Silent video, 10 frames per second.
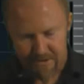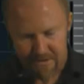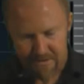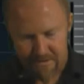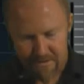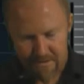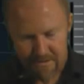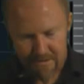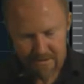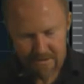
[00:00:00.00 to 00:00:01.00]
so
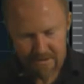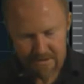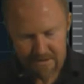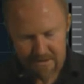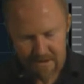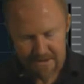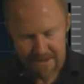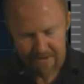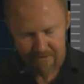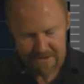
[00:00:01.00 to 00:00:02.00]
I'll cut
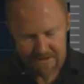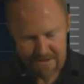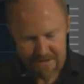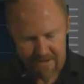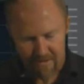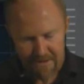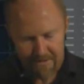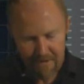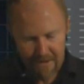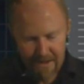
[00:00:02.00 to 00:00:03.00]
down the resonance a little
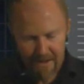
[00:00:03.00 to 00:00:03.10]
bit.